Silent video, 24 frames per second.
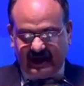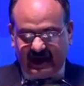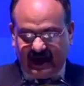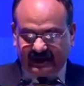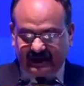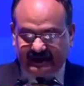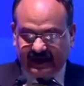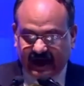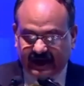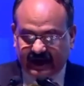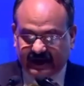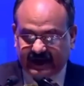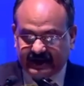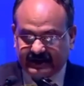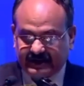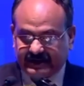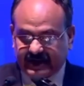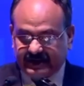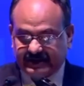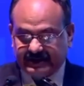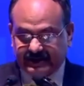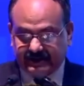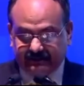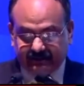Aadhaar has
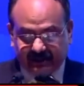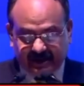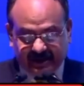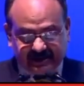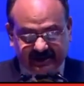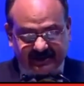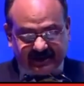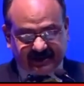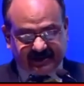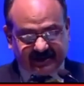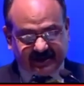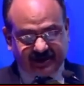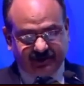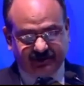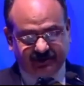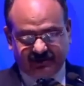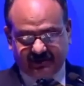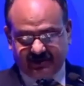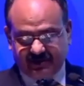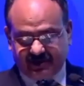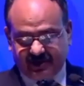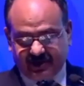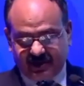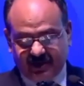thus emerged as
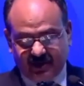the